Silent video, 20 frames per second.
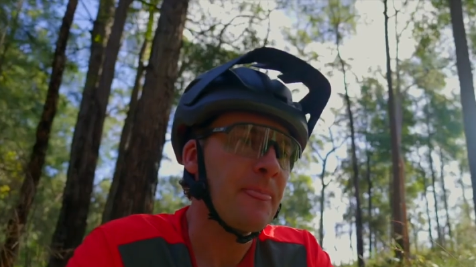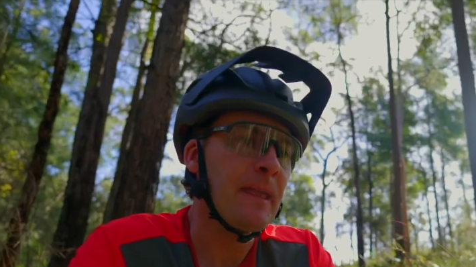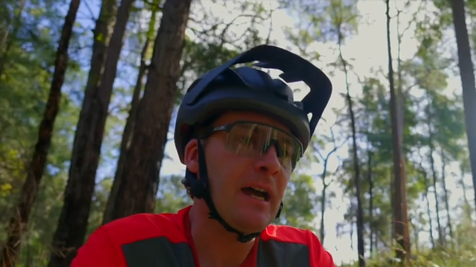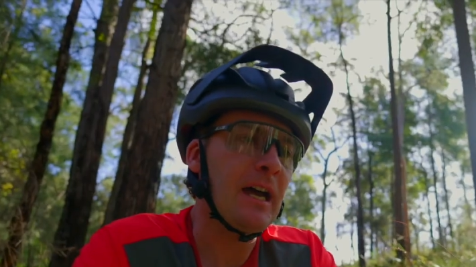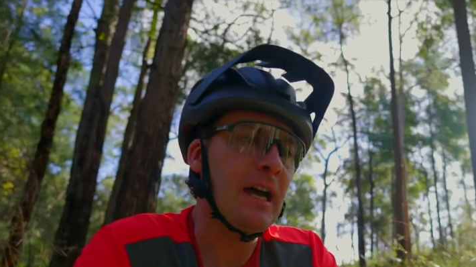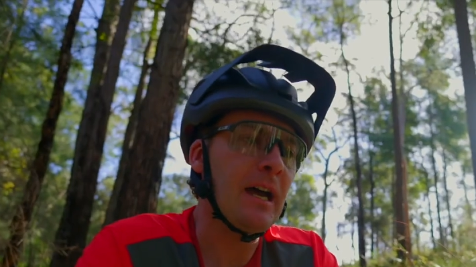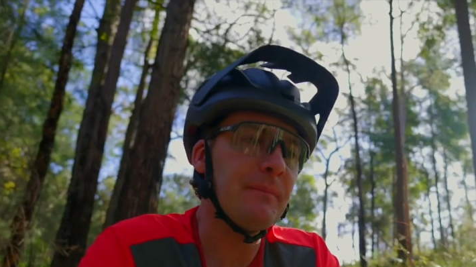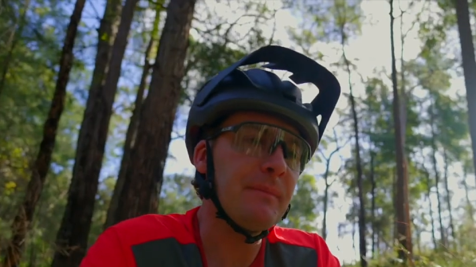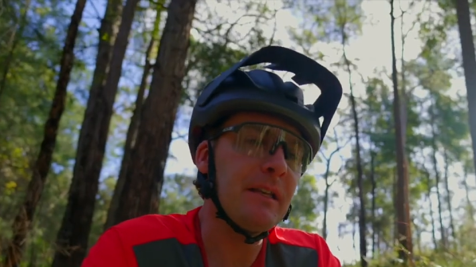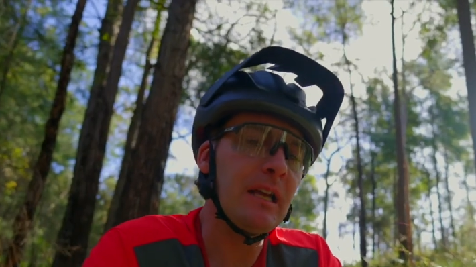
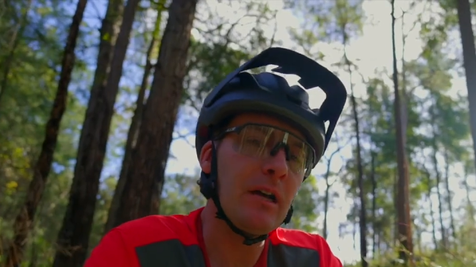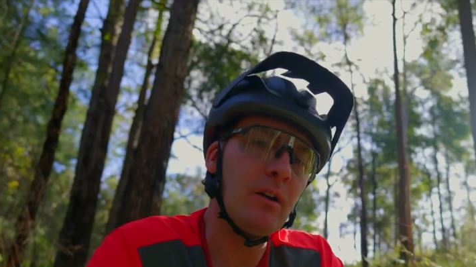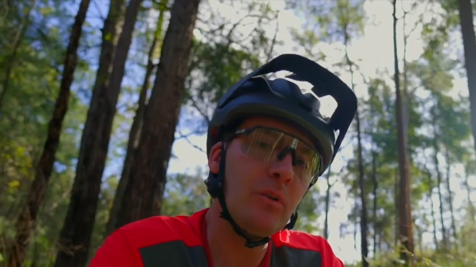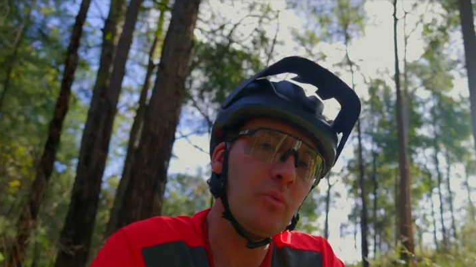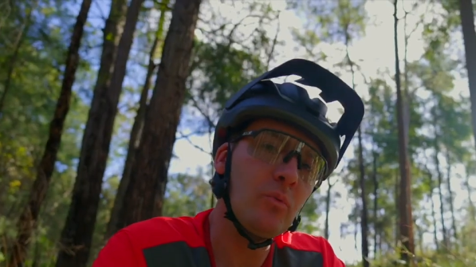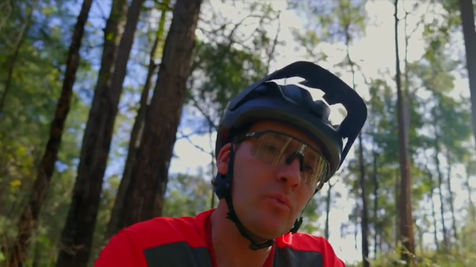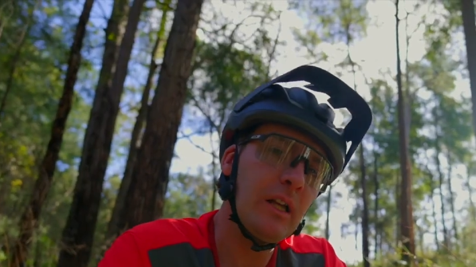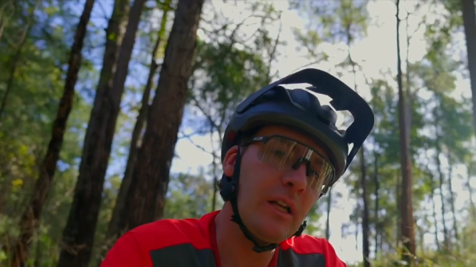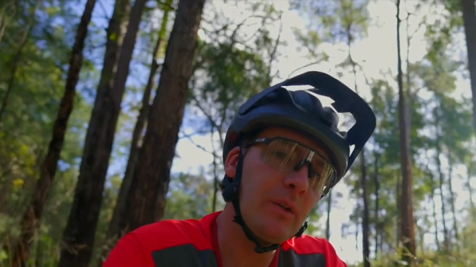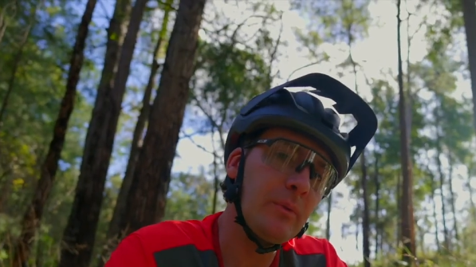Now,
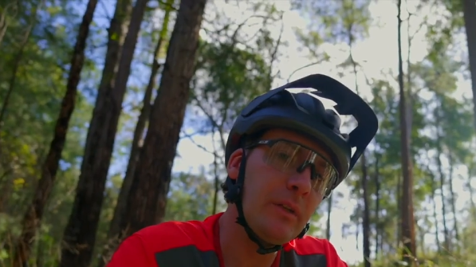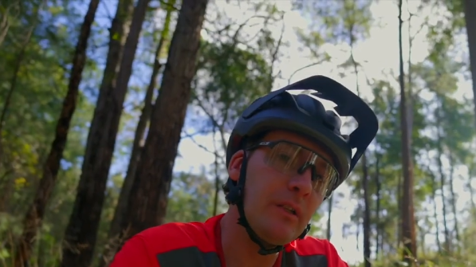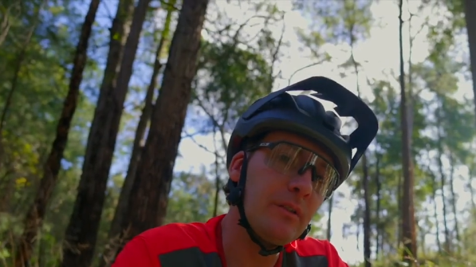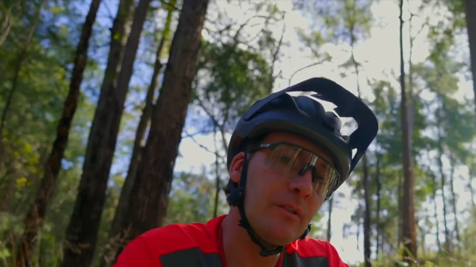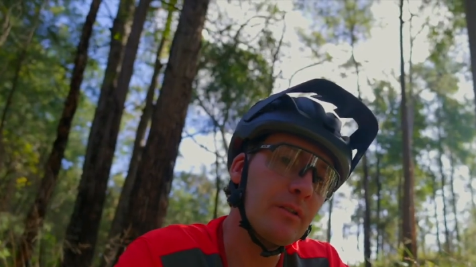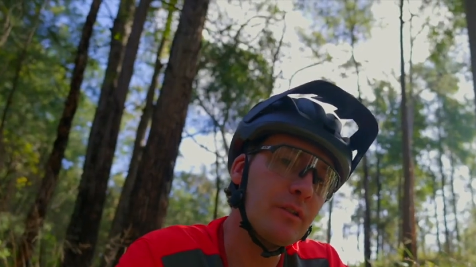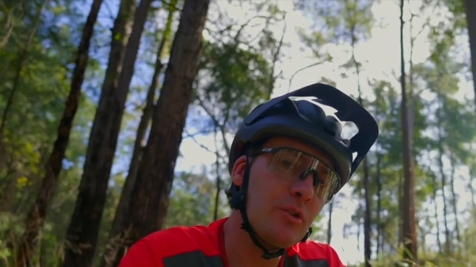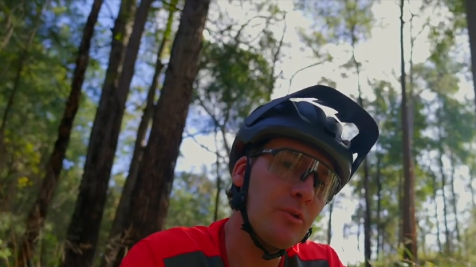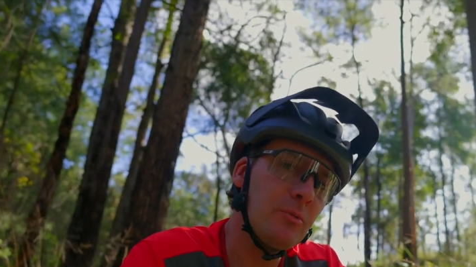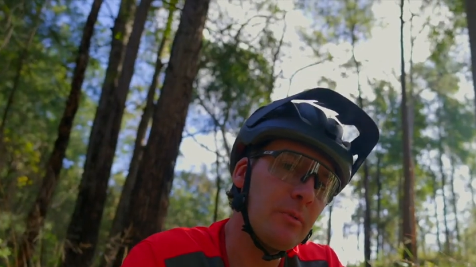like we
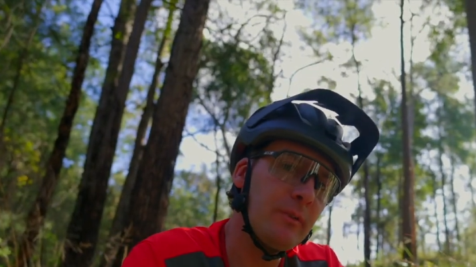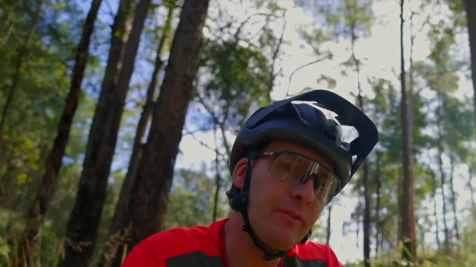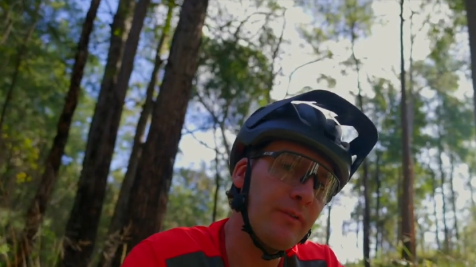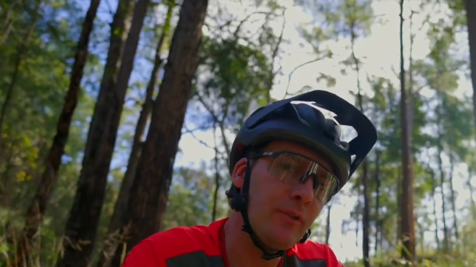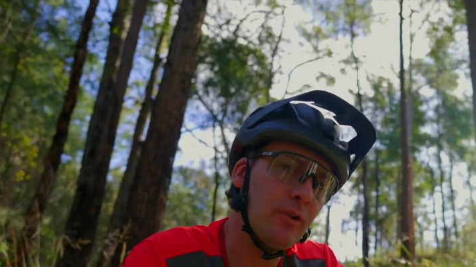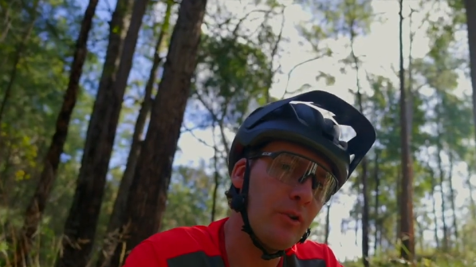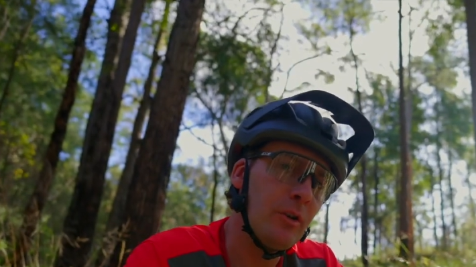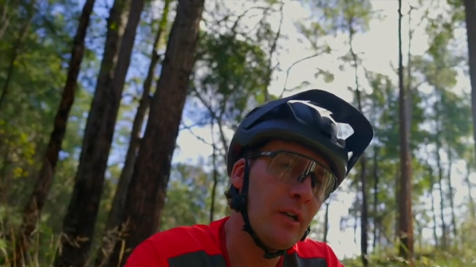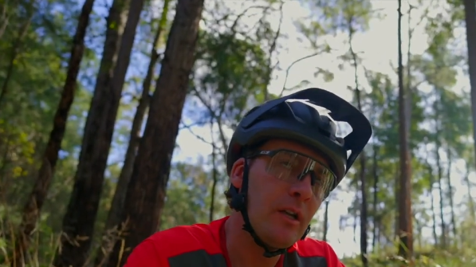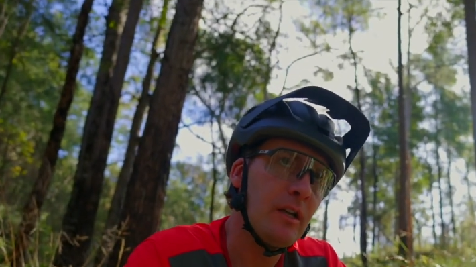alluded to
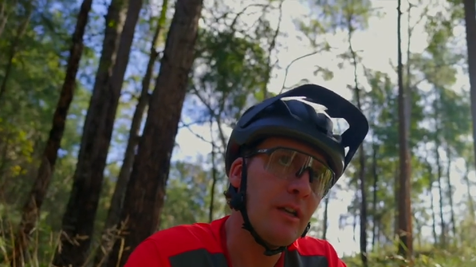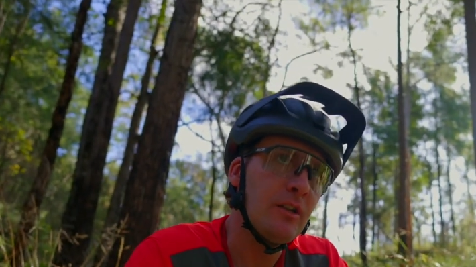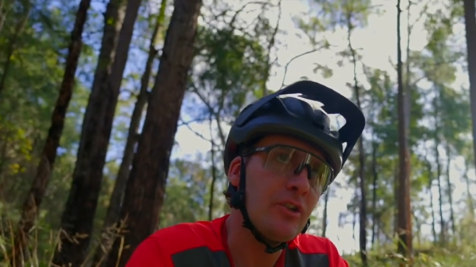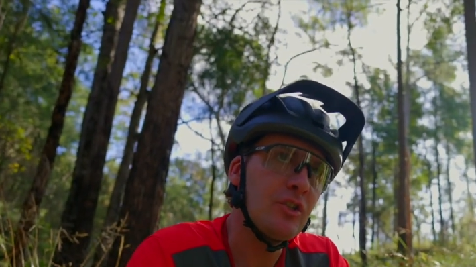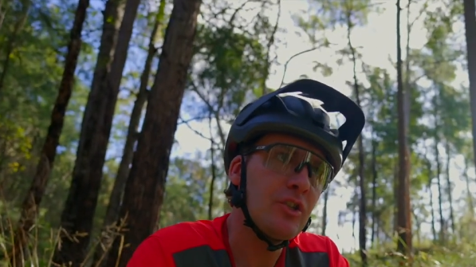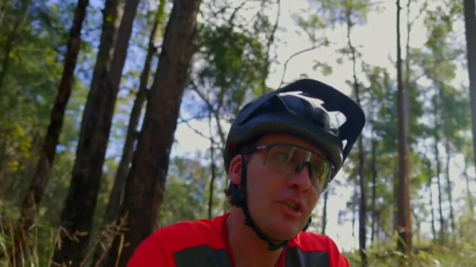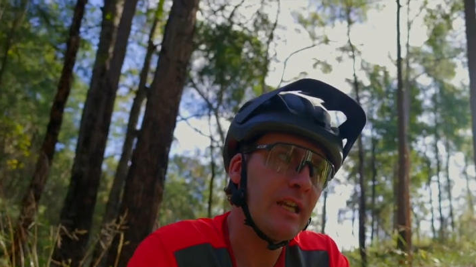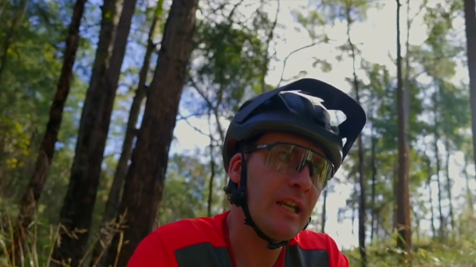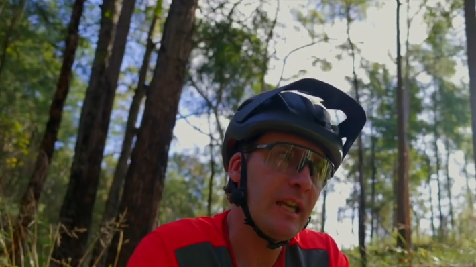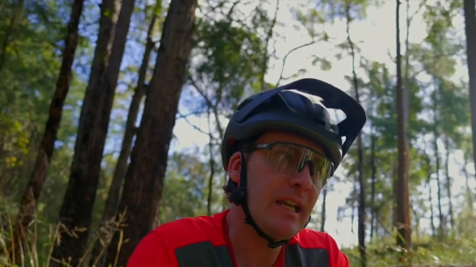before,
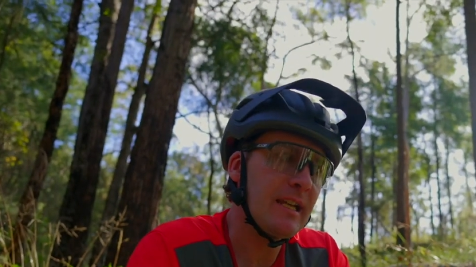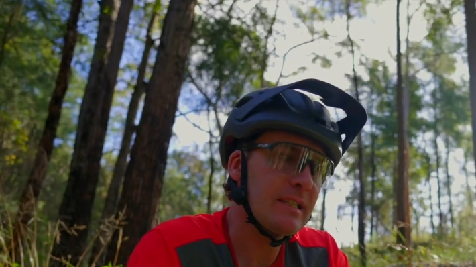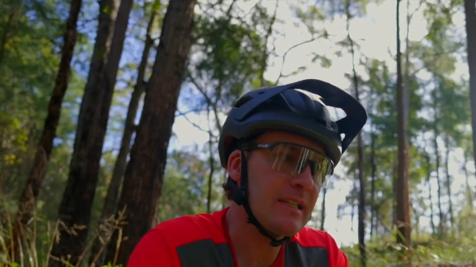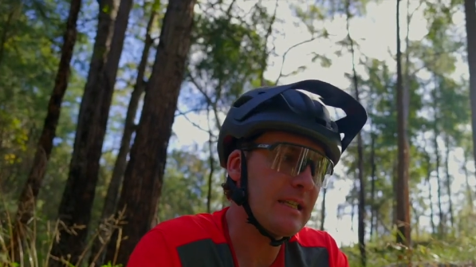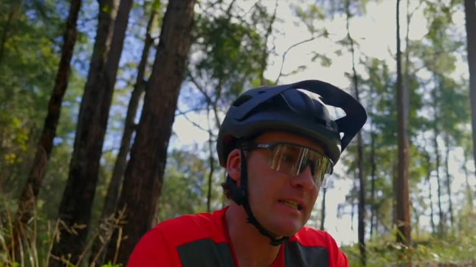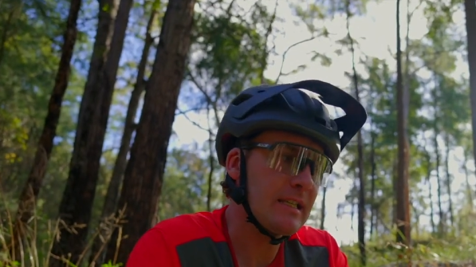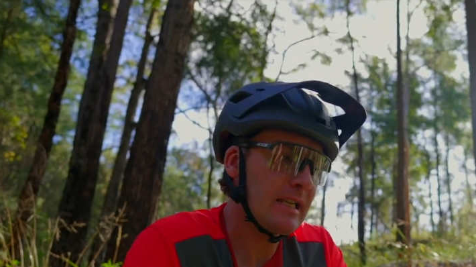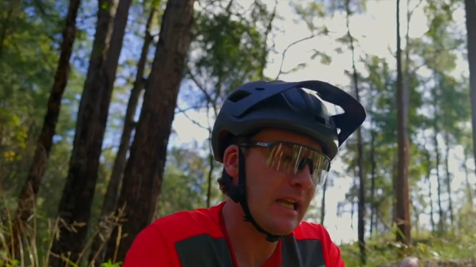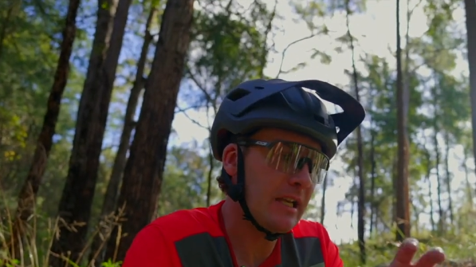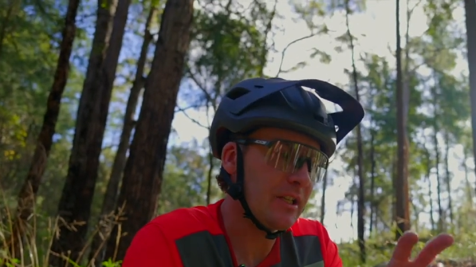GX
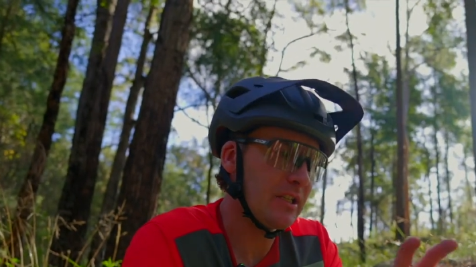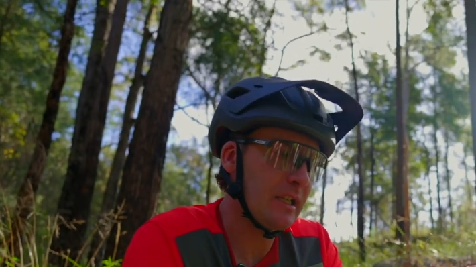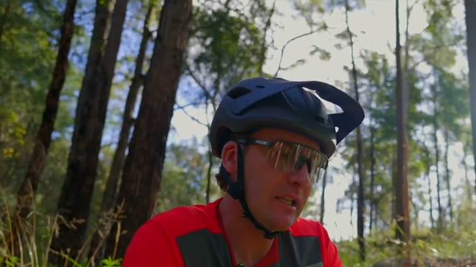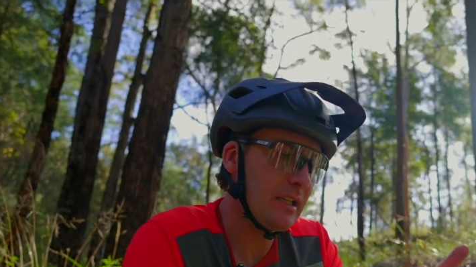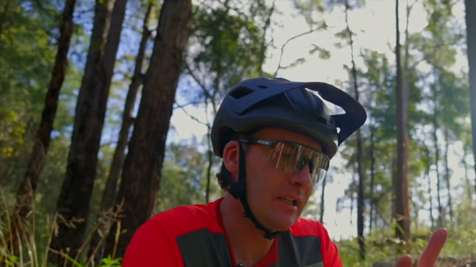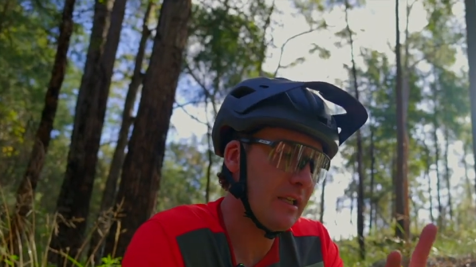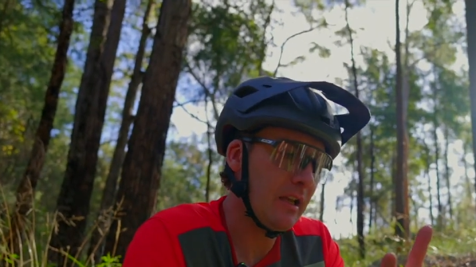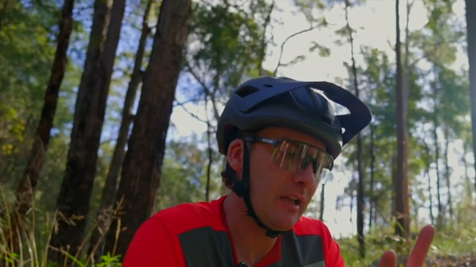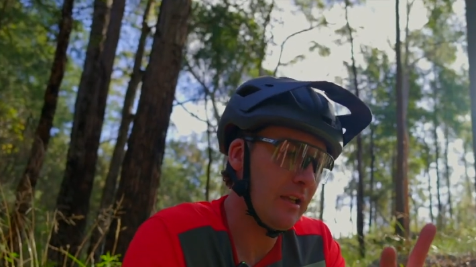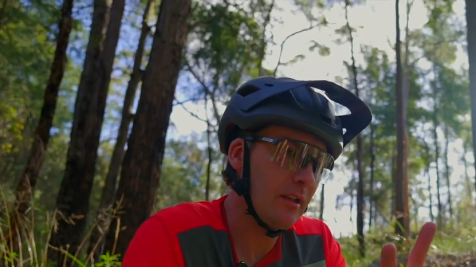is actually,